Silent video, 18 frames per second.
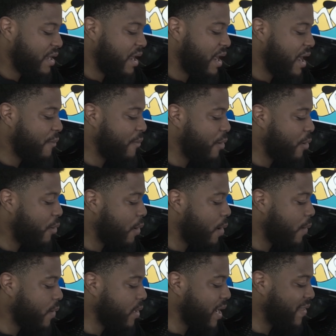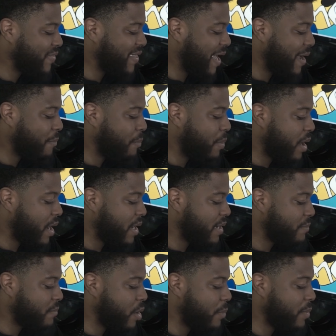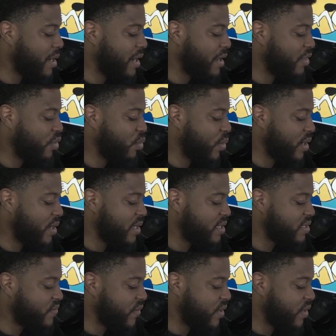Alright, well, we got that bonding moment out of the way, Knicks